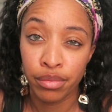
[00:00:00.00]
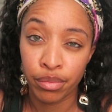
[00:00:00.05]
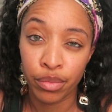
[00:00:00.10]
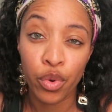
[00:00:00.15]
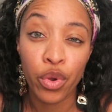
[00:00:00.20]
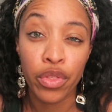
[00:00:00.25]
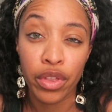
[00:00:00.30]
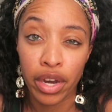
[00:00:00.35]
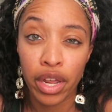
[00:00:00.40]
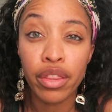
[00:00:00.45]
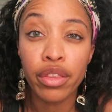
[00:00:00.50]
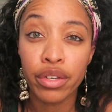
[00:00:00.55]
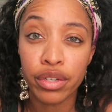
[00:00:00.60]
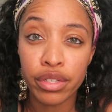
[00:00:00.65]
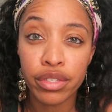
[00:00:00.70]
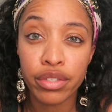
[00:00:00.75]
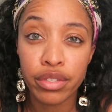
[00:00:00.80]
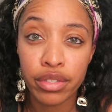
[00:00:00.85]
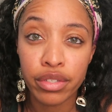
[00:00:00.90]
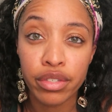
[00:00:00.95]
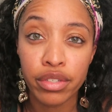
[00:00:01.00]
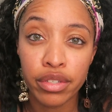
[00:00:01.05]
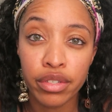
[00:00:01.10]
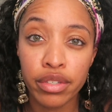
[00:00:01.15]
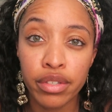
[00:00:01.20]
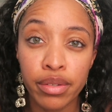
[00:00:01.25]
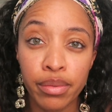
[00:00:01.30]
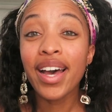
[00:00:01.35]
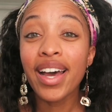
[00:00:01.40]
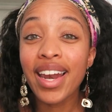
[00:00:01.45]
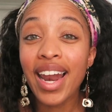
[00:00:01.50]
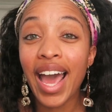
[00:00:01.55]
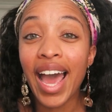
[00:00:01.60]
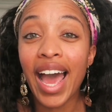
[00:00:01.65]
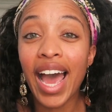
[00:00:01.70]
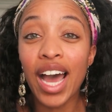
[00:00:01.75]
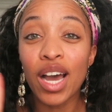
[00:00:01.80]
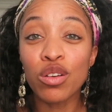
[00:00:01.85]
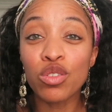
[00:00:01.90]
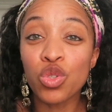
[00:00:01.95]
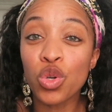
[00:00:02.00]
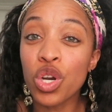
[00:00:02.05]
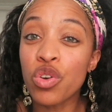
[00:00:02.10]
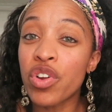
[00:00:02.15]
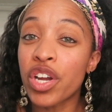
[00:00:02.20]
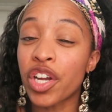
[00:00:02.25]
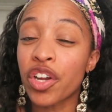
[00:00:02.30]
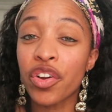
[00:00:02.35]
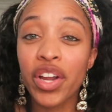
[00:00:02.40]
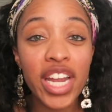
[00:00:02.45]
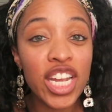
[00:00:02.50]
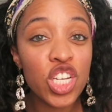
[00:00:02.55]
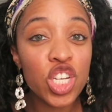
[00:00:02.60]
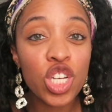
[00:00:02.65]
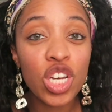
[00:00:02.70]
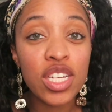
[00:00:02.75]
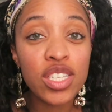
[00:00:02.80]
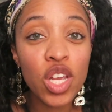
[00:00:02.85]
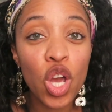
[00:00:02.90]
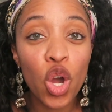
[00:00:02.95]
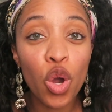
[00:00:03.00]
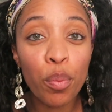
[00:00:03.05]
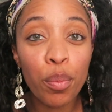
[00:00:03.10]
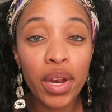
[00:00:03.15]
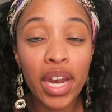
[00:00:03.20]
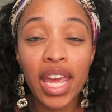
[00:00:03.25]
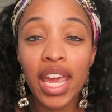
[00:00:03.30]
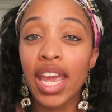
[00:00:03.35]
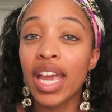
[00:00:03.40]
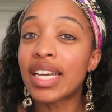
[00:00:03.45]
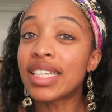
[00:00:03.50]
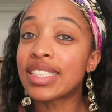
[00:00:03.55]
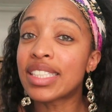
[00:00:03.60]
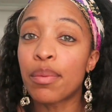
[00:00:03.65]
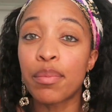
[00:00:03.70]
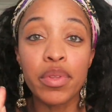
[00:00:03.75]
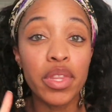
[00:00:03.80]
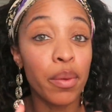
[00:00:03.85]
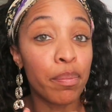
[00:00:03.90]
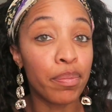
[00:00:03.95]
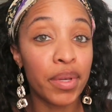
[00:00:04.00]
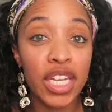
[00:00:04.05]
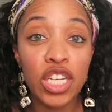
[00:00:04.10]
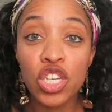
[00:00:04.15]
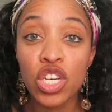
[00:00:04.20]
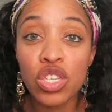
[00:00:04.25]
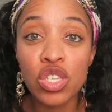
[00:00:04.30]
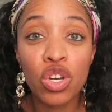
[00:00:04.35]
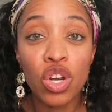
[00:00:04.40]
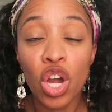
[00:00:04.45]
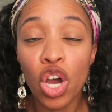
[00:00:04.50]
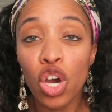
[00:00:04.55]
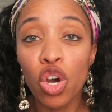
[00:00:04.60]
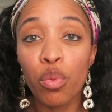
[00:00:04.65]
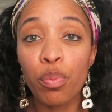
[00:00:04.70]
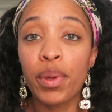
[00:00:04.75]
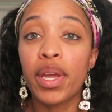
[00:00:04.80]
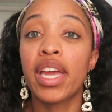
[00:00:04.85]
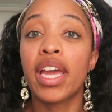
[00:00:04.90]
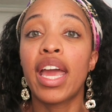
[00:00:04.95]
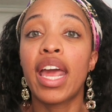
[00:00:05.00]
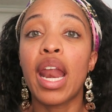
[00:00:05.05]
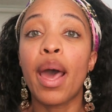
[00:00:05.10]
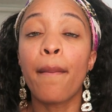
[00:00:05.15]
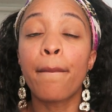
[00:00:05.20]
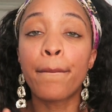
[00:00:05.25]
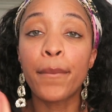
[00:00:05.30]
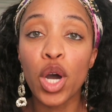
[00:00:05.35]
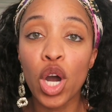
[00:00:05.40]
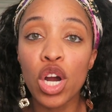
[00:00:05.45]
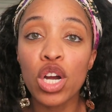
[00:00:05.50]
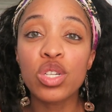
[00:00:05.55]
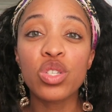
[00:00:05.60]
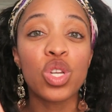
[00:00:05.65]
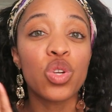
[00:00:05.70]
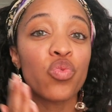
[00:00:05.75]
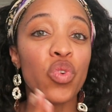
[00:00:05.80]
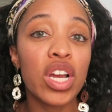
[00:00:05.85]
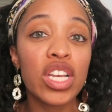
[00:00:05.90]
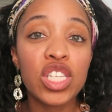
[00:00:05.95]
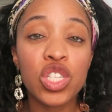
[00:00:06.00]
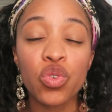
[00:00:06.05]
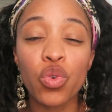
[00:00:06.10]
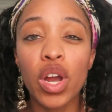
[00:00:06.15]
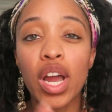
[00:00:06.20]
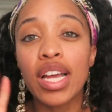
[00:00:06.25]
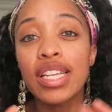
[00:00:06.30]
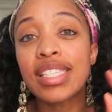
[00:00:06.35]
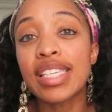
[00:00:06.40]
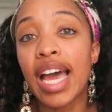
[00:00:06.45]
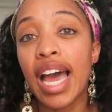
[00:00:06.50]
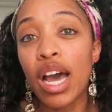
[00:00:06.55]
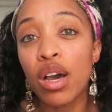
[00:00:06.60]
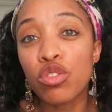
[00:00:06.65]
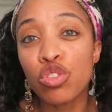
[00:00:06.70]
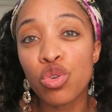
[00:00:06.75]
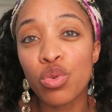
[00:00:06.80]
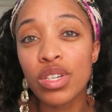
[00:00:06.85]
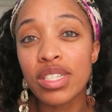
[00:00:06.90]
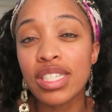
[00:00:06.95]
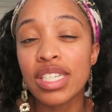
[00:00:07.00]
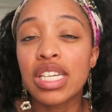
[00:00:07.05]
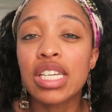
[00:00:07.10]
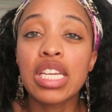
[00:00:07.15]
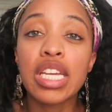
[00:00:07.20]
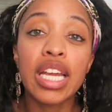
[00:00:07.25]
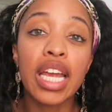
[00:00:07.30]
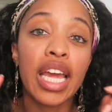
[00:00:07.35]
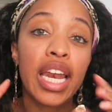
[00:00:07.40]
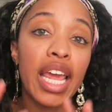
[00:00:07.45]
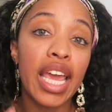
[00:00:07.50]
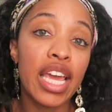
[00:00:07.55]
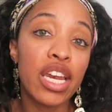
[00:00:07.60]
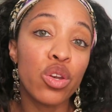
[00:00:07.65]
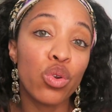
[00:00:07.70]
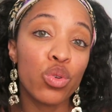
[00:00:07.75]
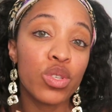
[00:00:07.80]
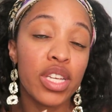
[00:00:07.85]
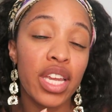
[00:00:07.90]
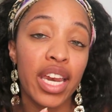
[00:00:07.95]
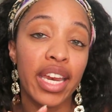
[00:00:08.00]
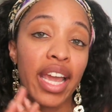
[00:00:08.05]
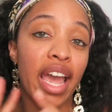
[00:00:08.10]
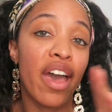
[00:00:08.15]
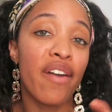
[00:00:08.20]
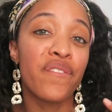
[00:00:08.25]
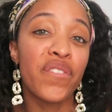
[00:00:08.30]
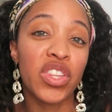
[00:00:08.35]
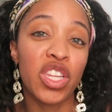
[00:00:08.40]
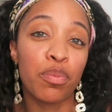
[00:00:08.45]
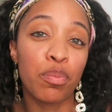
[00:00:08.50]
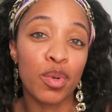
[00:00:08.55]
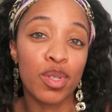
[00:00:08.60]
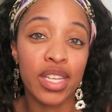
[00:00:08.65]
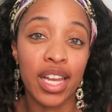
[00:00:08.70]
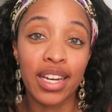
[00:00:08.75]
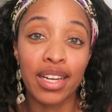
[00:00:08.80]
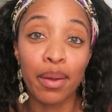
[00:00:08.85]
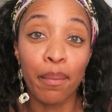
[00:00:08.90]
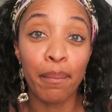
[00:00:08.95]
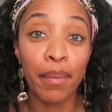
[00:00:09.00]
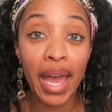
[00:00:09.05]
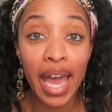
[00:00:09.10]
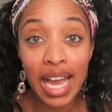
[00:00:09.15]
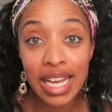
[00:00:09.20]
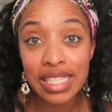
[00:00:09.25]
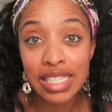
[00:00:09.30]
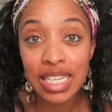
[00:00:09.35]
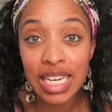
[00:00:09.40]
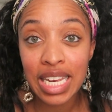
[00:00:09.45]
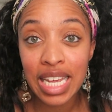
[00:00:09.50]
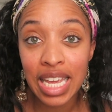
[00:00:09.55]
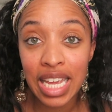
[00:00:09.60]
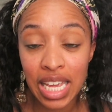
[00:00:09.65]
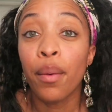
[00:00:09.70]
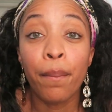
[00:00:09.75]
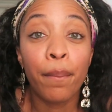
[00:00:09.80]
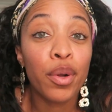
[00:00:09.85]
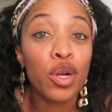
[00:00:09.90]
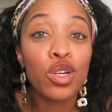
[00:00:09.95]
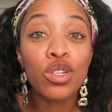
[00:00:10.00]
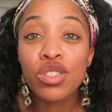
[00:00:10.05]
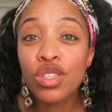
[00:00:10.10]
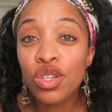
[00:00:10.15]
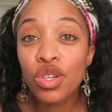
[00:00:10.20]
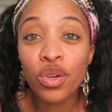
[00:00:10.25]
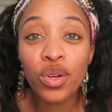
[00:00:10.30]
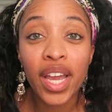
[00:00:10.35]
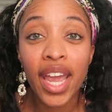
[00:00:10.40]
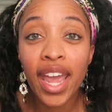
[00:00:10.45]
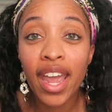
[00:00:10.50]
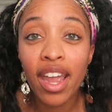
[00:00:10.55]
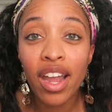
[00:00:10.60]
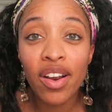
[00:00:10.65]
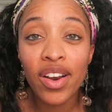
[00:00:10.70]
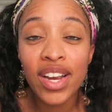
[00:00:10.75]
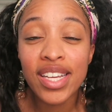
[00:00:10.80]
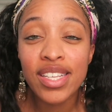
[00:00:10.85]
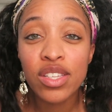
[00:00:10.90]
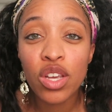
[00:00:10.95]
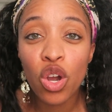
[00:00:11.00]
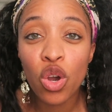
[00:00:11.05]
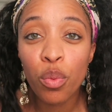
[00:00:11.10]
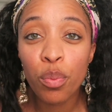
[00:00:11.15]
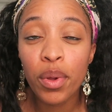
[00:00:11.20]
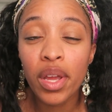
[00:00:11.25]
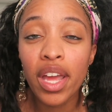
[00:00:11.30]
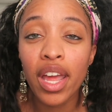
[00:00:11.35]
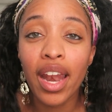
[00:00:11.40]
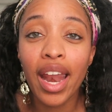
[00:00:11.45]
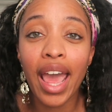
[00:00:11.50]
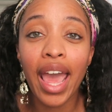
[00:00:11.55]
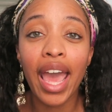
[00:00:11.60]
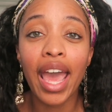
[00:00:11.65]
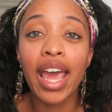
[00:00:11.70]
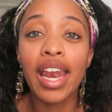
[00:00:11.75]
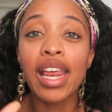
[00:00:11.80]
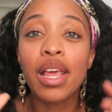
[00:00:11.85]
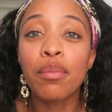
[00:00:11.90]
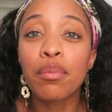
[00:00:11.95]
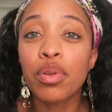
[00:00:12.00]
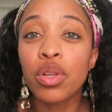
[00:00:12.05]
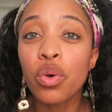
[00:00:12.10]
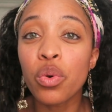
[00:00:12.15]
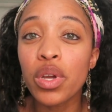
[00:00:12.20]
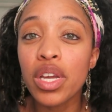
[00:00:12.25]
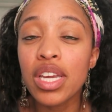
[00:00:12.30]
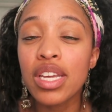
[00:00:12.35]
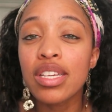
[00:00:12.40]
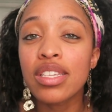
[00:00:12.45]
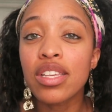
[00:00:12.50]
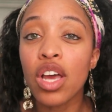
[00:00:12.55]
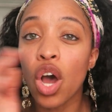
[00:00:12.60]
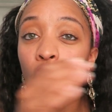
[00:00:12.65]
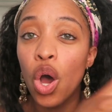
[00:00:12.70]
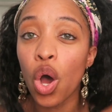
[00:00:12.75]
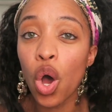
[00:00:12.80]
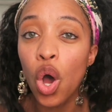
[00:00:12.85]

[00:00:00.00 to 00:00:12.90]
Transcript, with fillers: More than others. But outdoor and recreation is opening, some of the beaches are open, bars and restaurants, outdoor seating and indoor seating at 50% capacity, personal care is open, and employees,